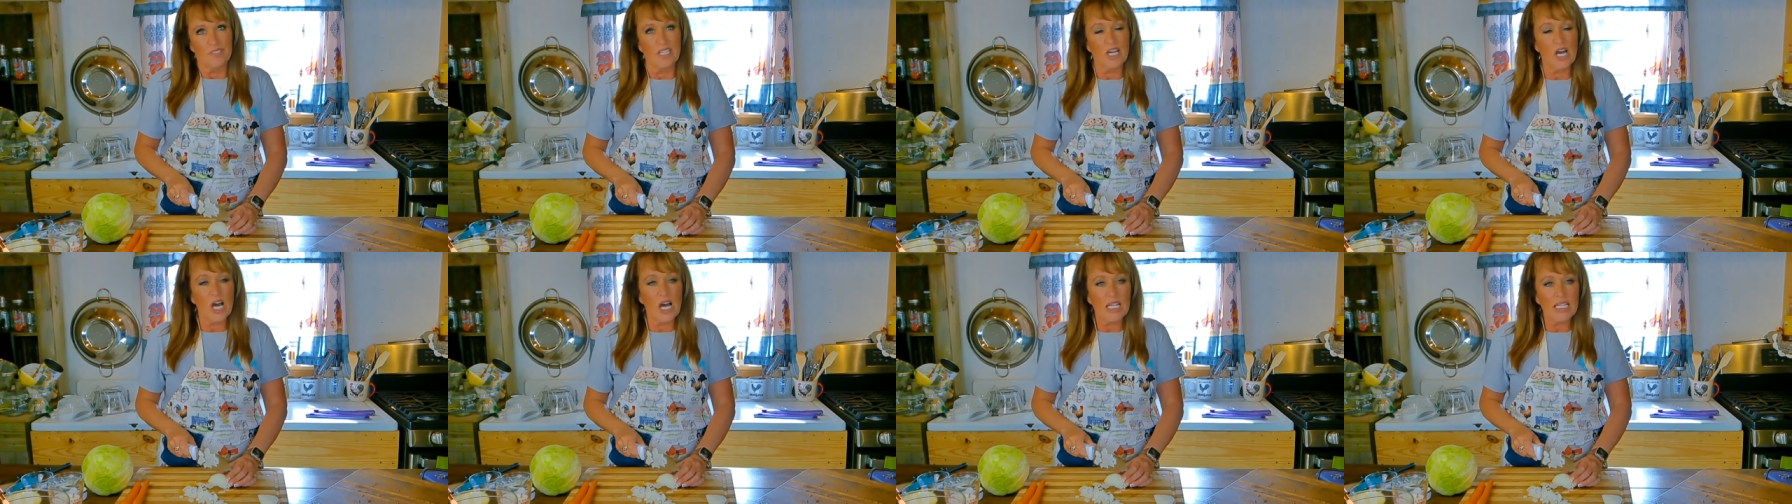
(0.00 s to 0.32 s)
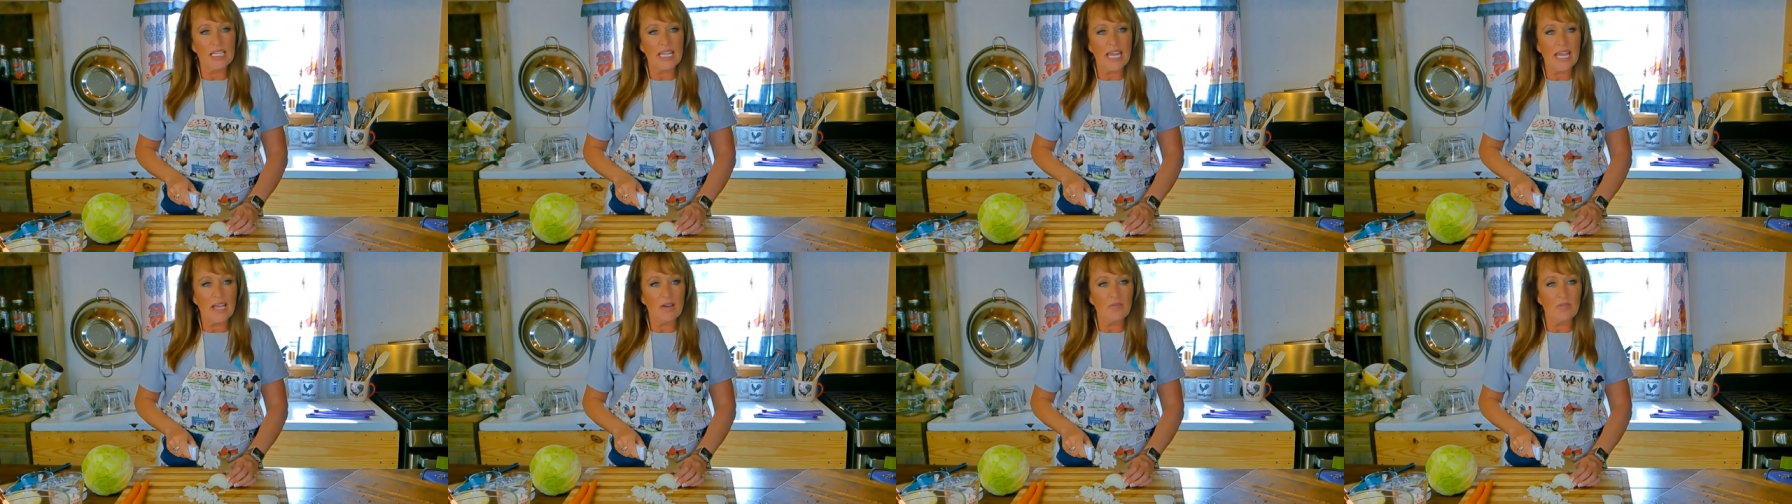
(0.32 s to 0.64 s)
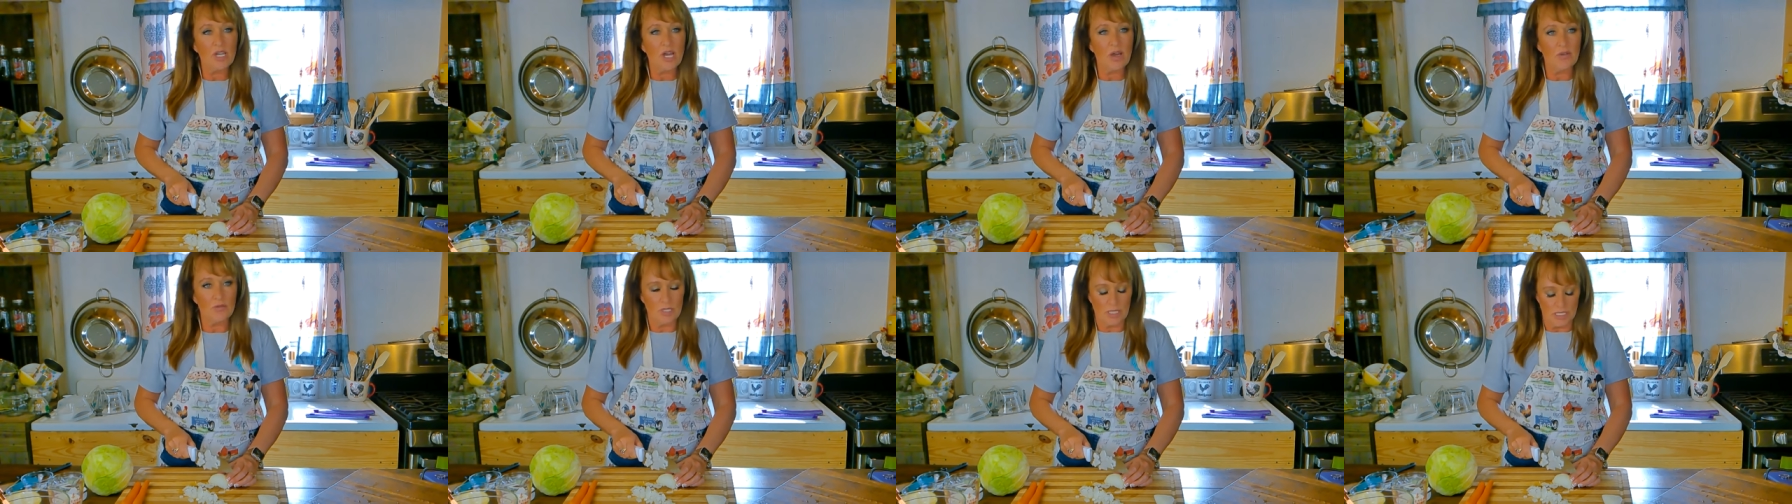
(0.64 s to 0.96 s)
cut
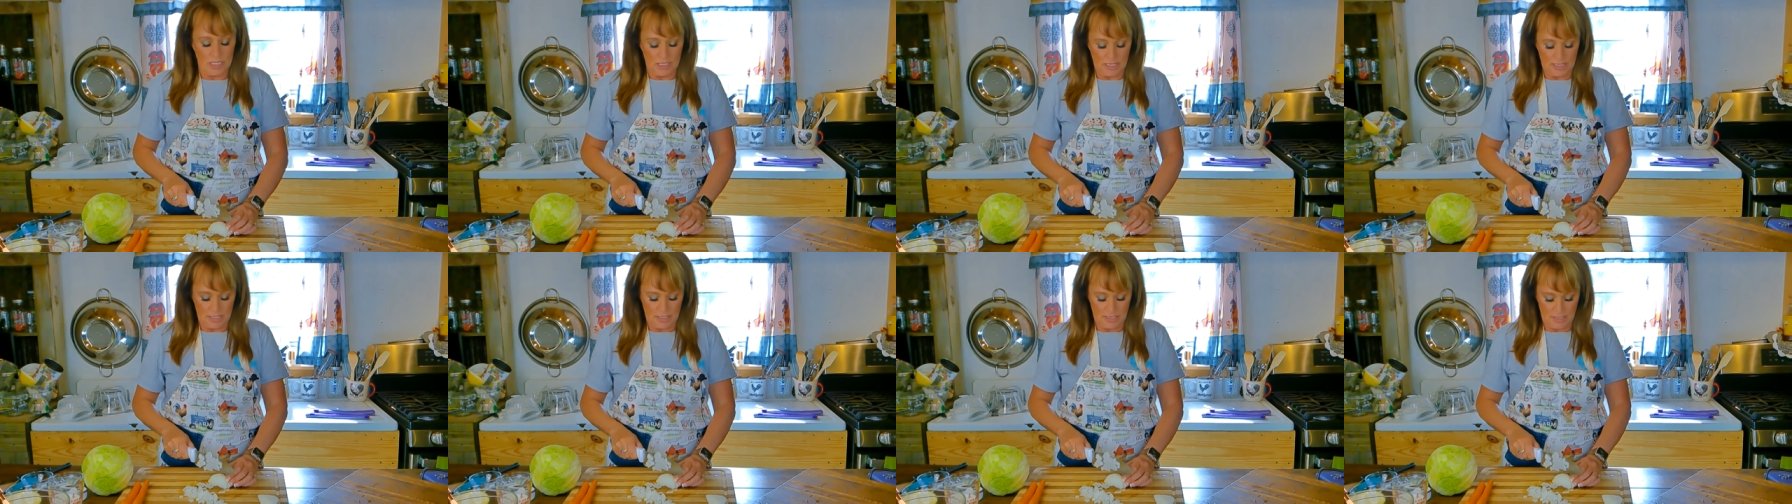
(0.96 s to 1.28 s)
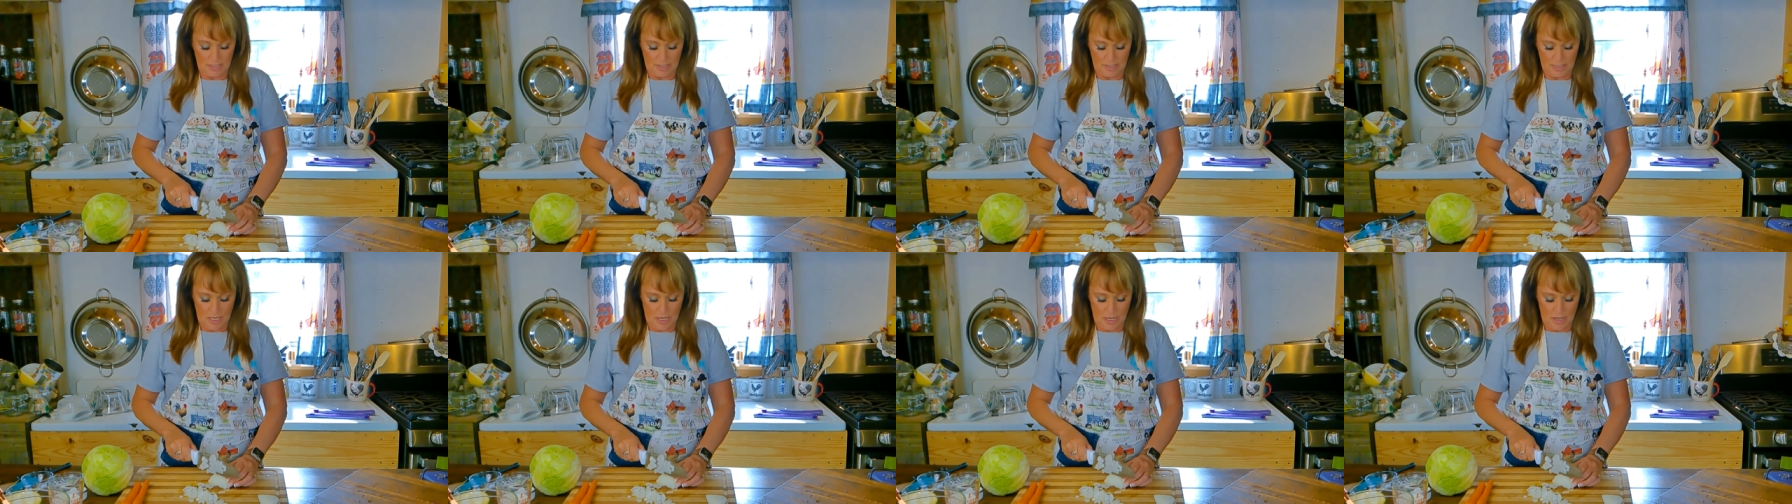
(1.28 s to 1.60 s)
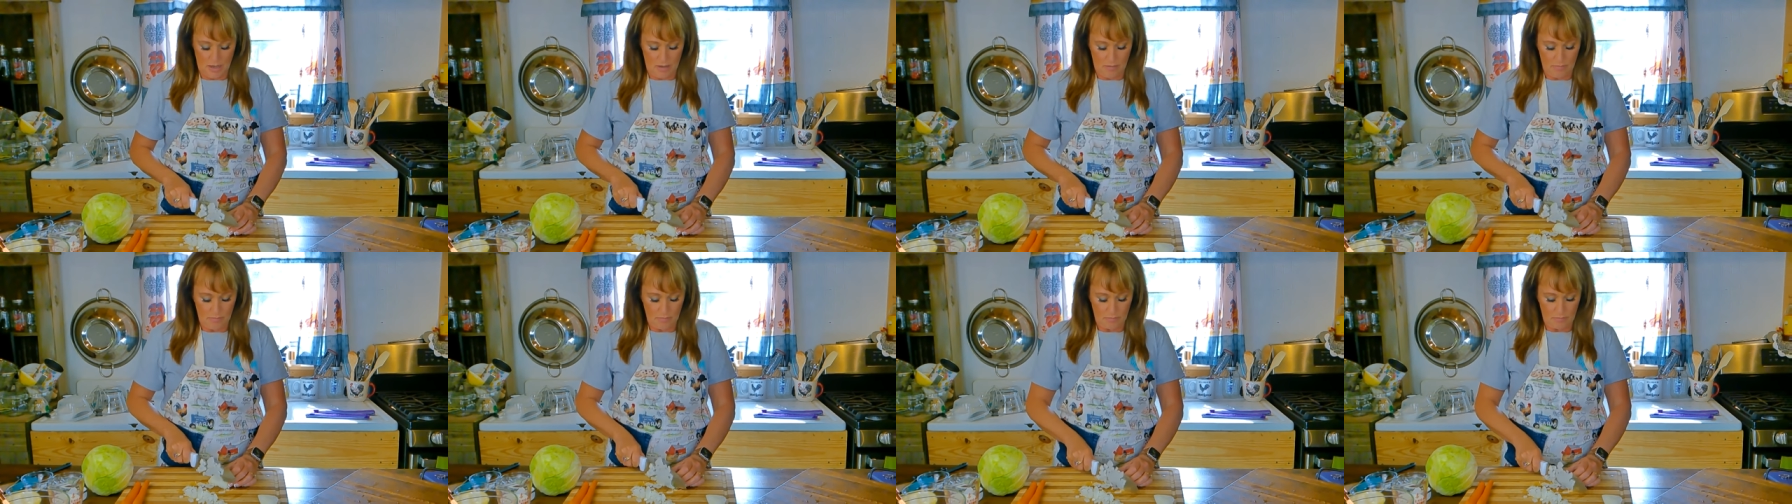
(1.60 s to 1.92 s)
down on its
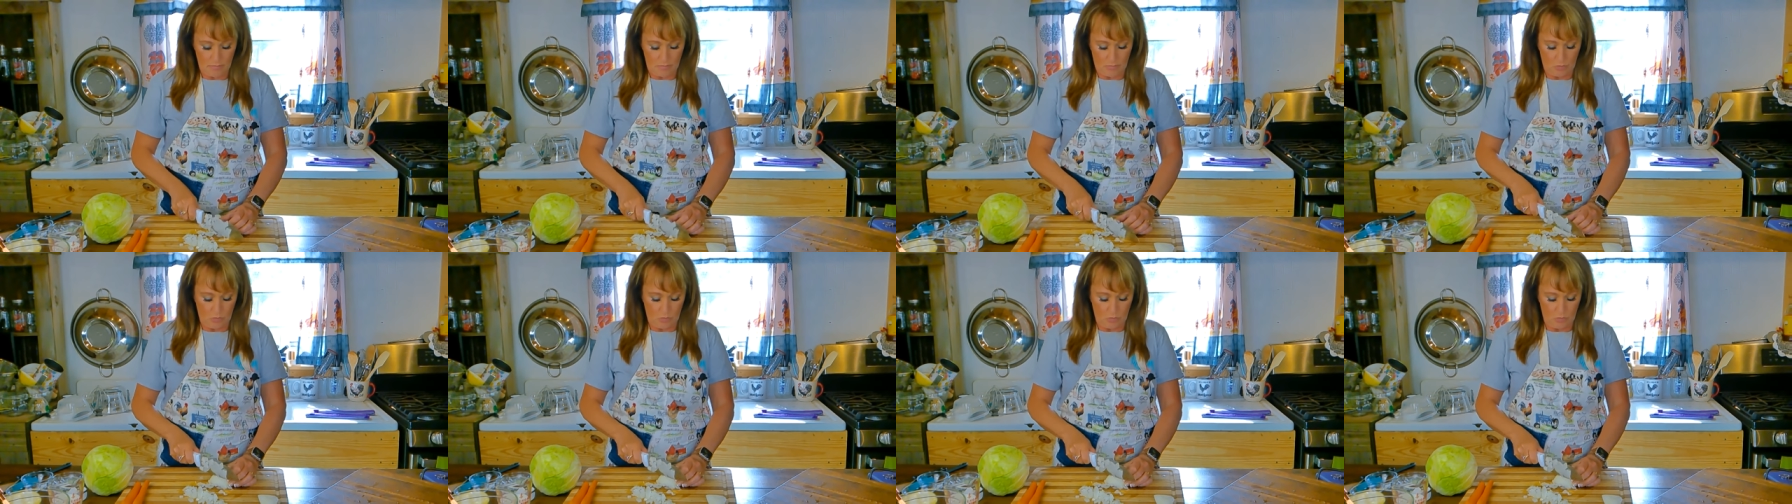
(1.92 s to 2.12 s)
um,